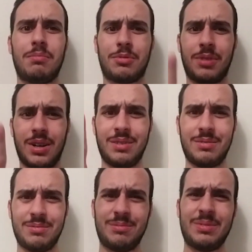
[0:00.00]
Number
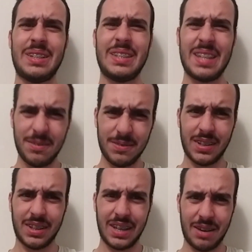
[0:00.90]
one,
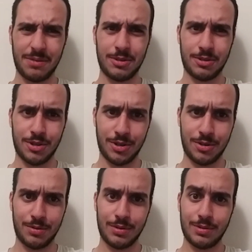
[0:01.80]
definitely have to
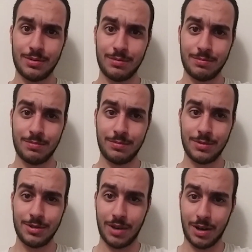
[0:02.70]
go
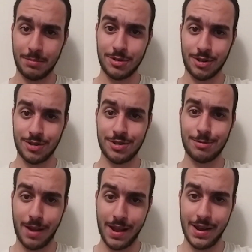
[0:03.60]
to
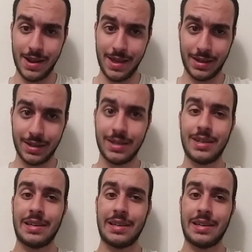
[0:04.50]
Upchurch the Redneck.